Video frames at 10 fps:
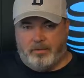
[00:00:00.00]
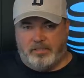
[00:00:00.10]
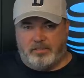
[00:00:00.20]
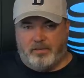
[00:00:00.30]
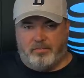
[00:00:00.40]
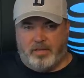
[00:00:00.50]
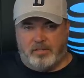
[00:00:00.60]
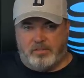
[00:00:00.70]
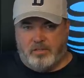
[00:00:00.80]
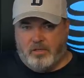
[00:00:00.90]
I mean, he definitely
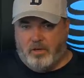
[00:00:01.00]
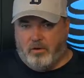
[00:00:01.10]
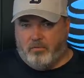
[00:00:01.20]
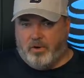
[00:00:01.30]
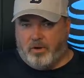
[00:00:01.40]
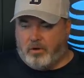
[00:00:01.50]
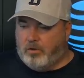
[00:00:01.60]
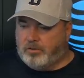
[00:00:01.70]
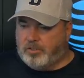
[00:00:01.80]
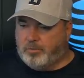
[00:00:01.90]
has rear
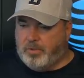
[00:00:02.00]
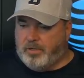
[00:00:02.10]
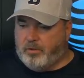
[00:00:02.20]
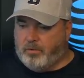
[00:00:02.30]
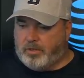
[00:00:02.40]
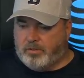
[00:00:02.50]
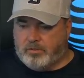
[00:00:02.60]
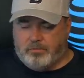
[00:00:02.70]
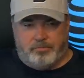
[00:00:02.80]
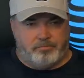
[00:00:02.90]
closing speed and
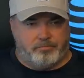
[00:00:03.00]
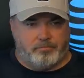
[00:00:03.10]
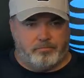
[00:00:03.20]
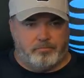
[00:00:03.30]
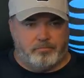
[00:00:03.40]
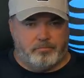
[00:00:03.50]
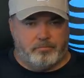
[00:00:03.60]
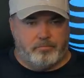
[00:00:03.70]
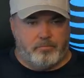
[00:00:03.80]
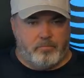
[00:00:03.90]
quickness.
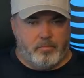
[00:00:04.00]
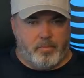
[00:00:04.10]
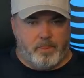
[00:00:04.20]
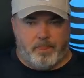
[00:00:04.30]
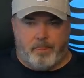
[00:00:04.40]
Mike, your